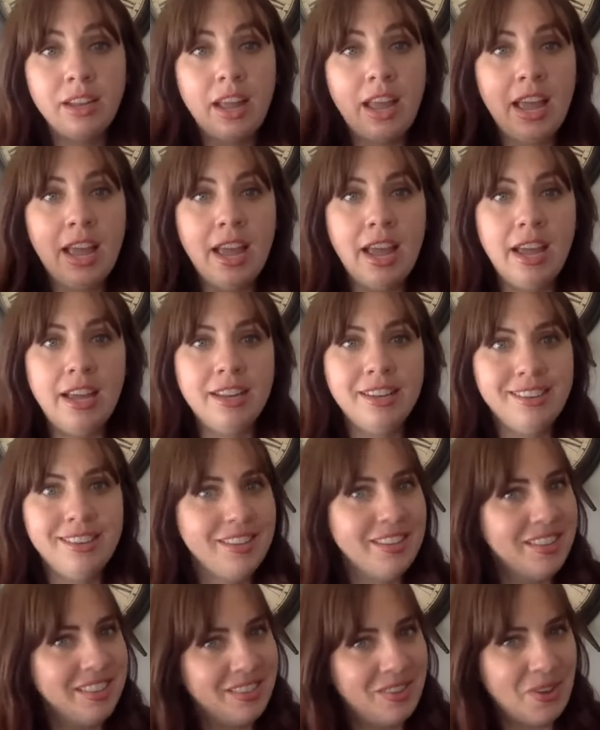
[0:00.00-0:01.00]
and
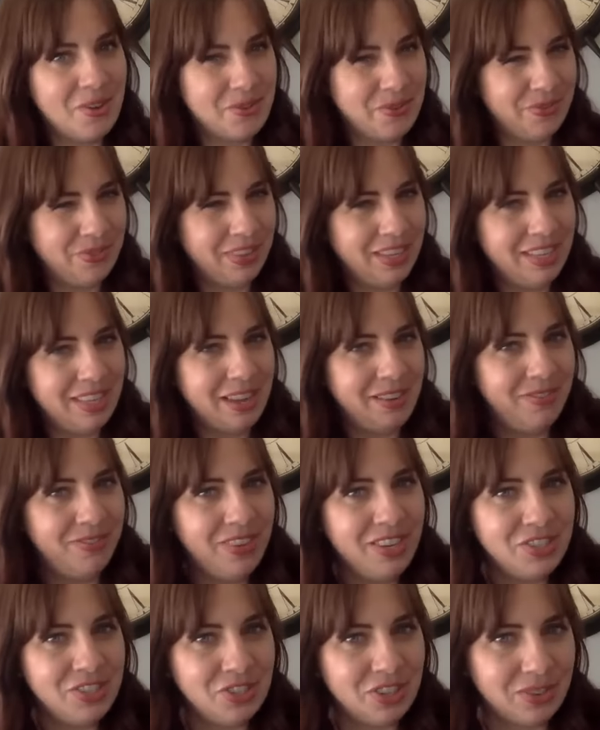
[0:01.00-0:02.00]
hopefully they
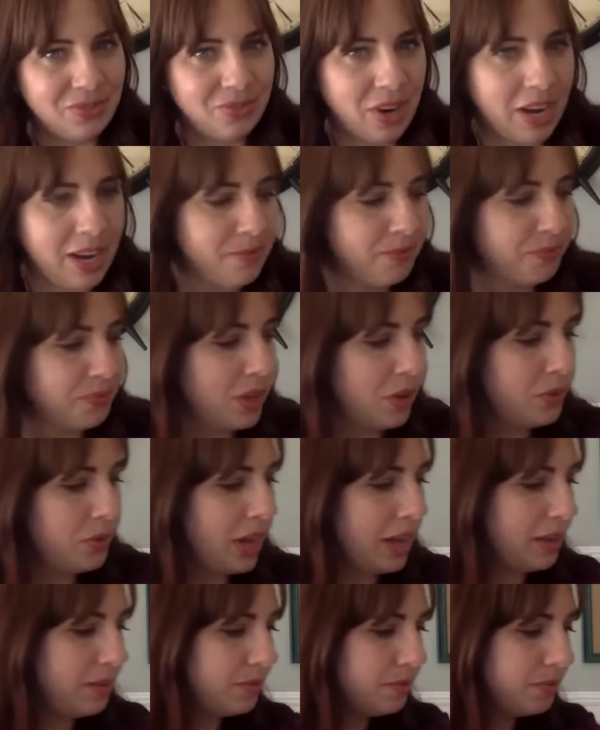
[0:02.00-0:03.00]
feature it, right?
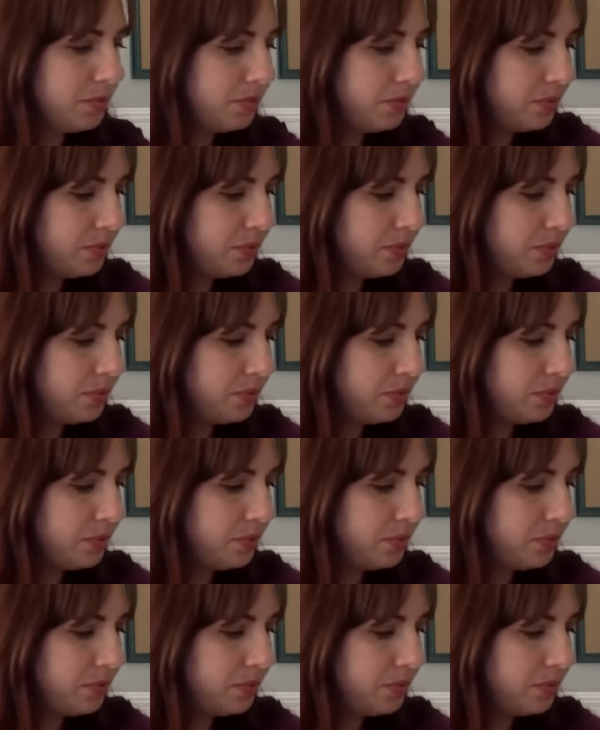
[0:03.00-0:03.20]
Okay.